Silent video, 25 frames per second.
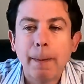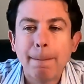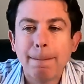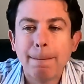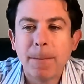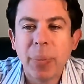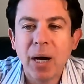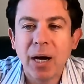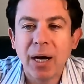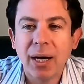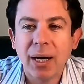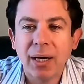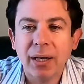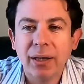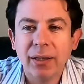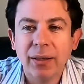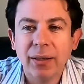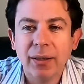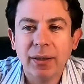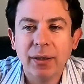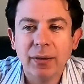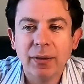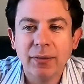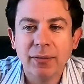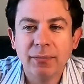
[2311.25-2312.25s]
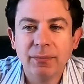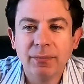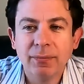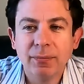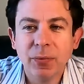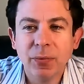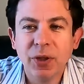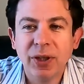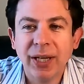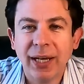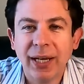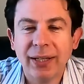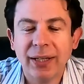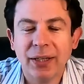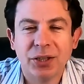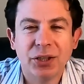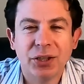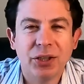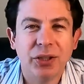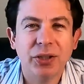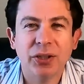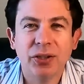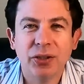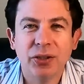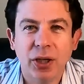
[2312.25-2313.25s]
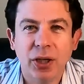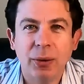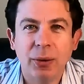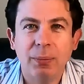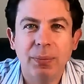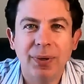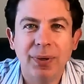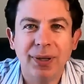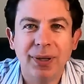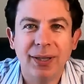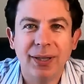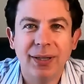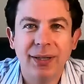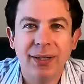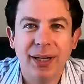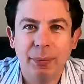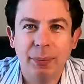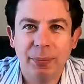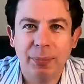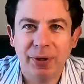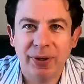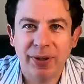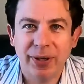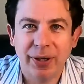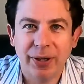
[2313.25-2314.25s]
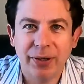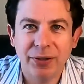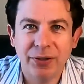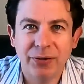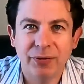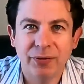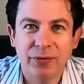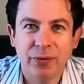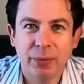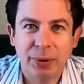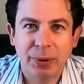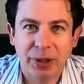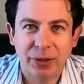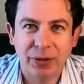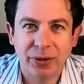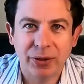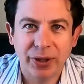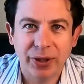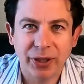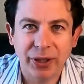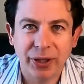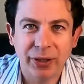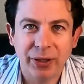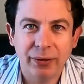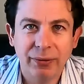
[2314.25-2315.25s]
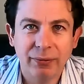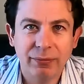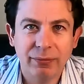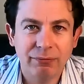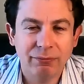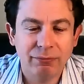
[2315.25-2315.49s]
but you can't actually stop hyperthyroidism from occurring